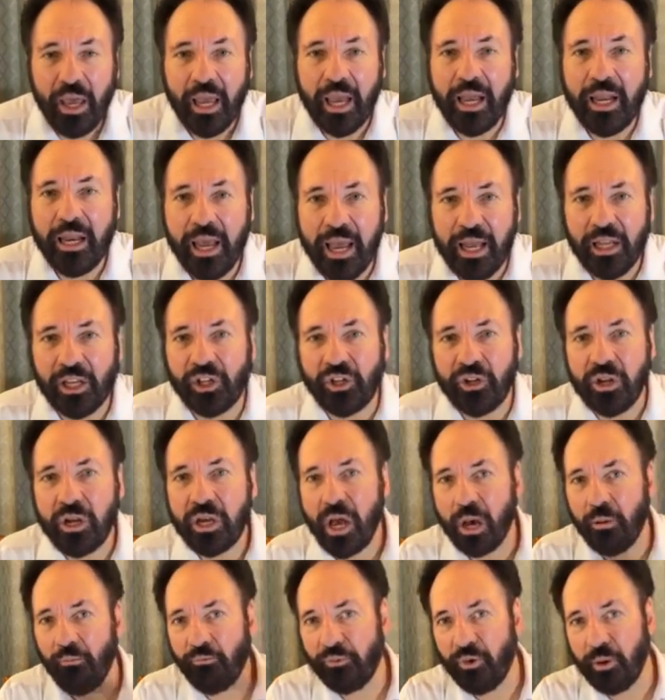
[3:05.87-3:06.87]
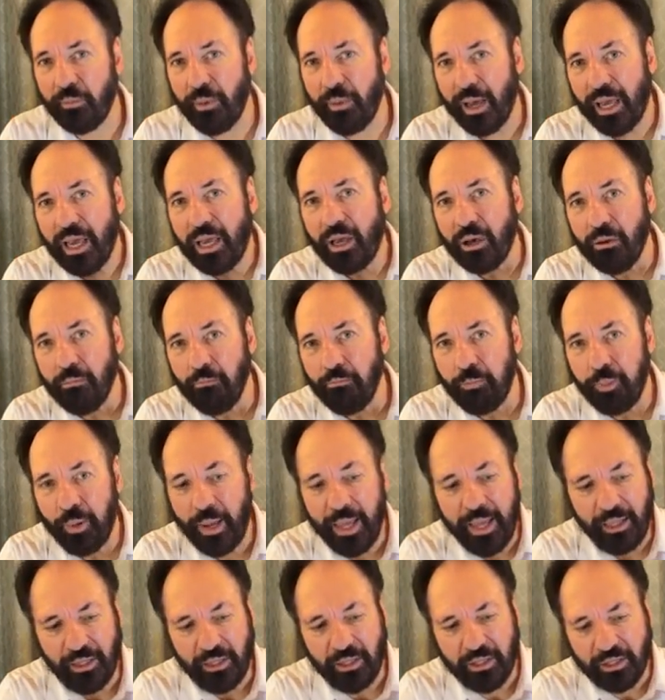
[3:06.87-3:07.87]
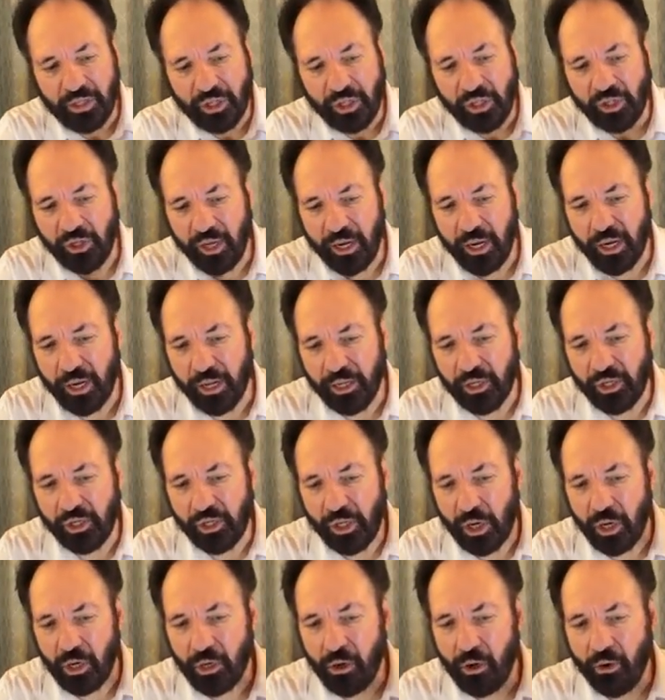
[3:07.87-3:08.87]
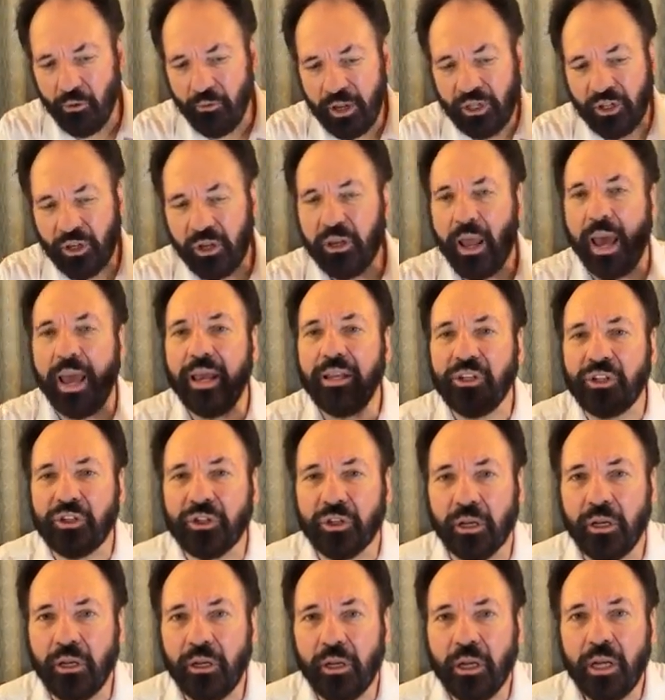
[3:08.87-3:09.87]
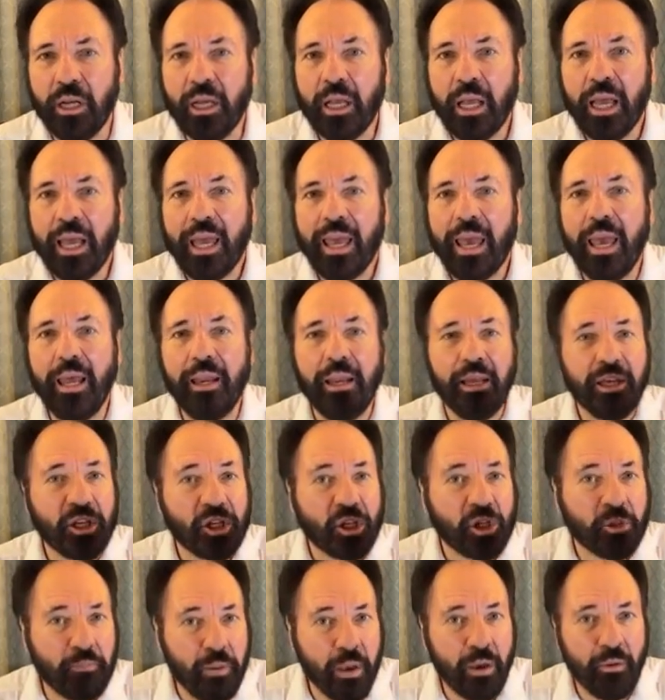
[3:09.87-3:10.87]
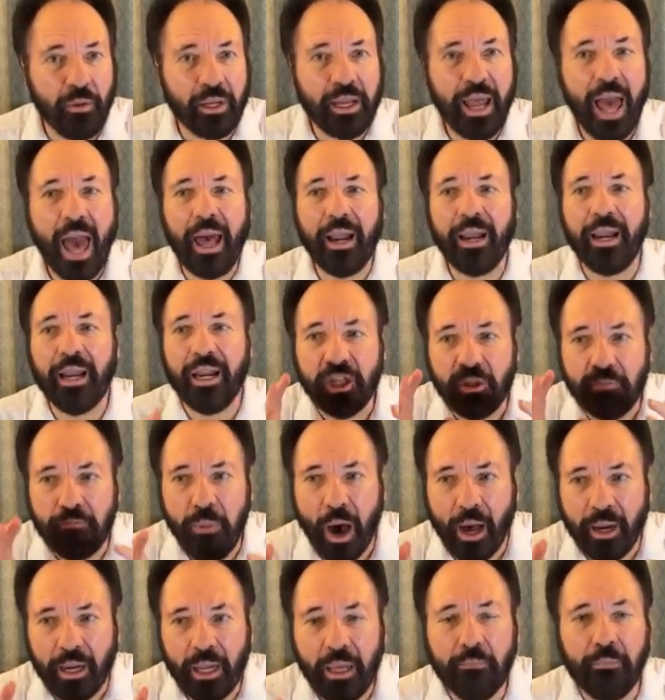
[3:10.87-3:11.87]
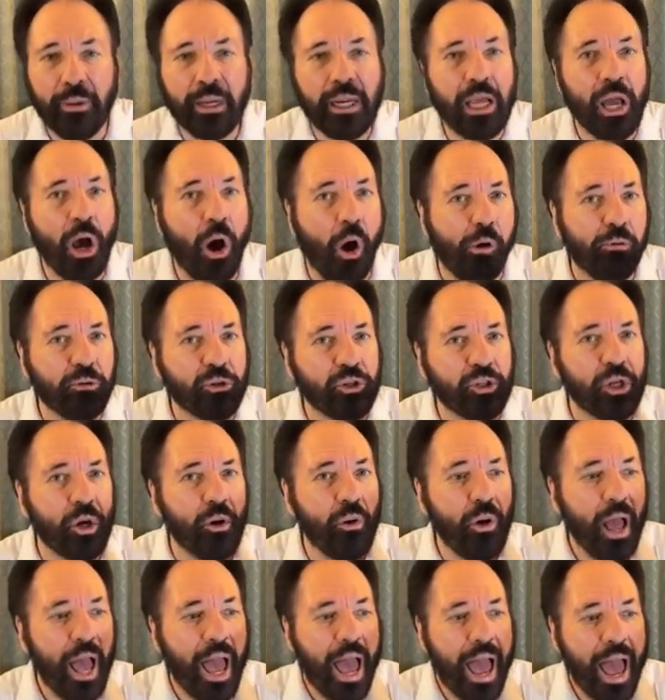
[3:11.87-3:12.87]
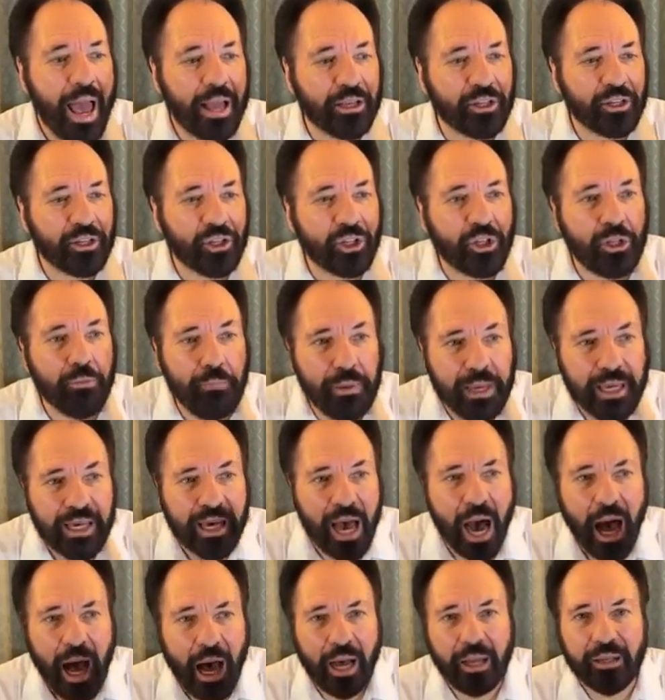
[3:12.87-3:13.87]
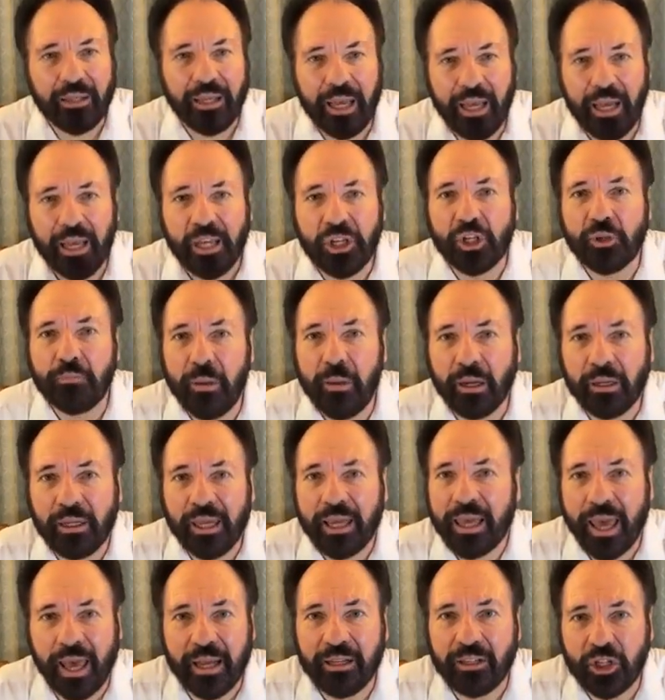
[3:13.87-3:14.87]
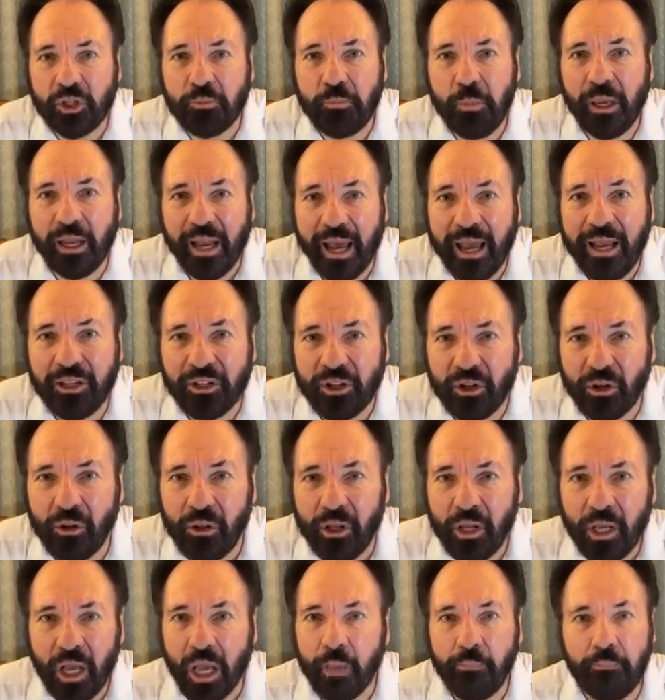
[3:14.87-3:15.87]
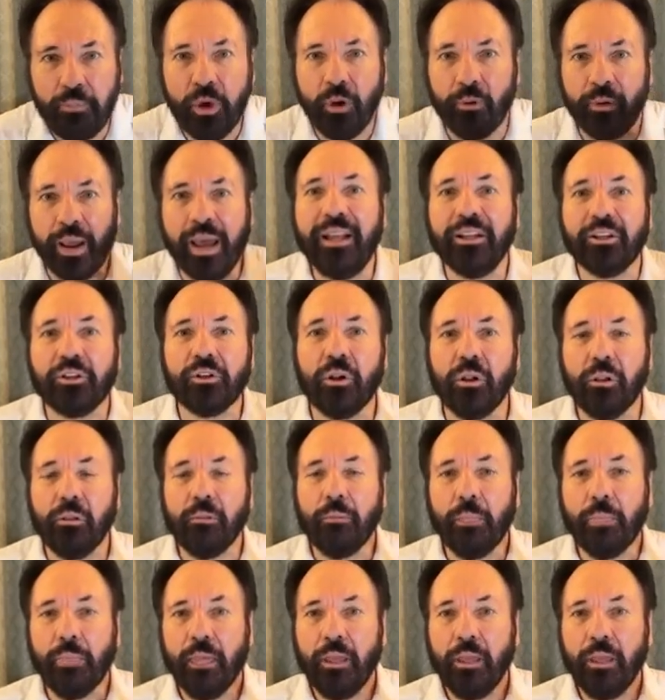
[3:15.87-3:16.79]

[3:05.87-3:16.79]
He needs to come from a complete sinless origination in his spirit and in his body, but he also has to be God in his spirit. He can't just be an angel, a pure angel.